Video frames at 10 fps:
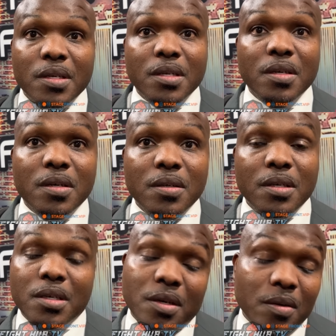You
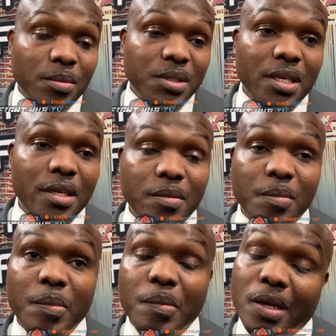know what I'm saying?
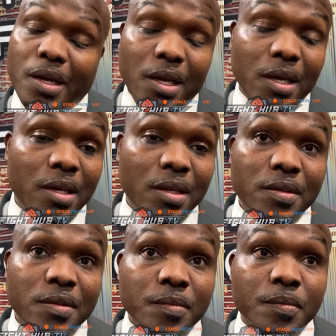What about
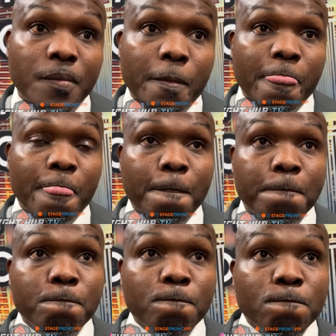140? 140,
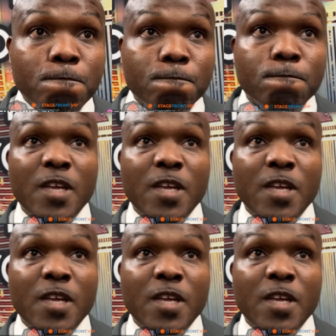same story?